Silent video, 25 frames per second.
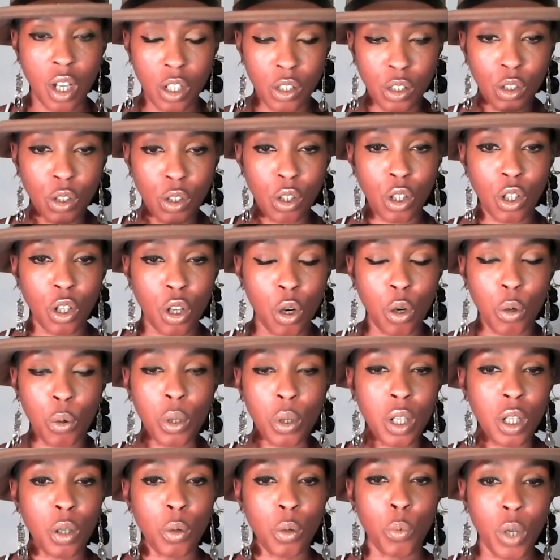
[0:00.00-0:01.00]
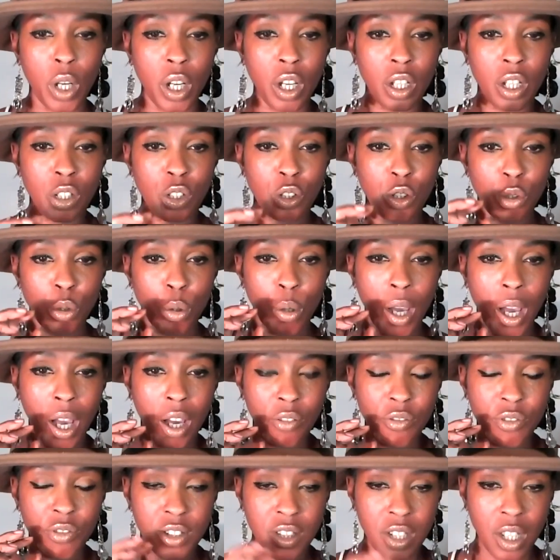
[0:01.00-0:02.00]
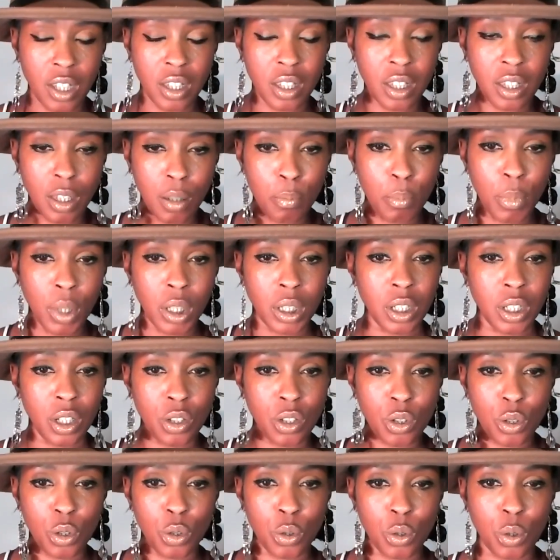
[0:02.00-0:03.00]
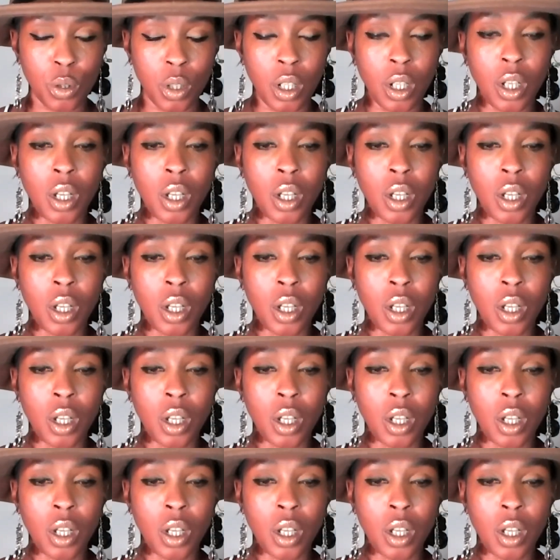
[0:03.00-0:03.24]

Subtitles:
are not going where you have sent the money to.